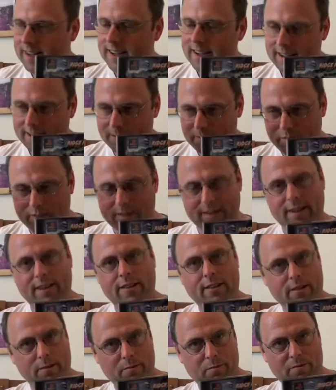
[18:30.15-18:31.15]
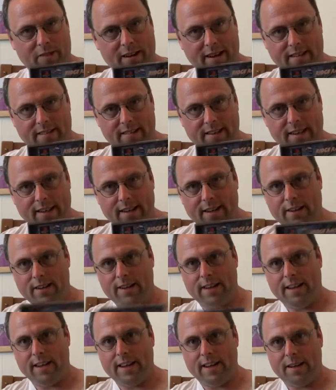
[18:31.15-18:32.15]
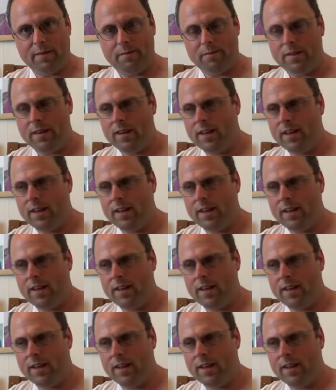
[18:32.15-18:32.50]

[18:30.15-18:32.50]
Project Gotham Racing on the.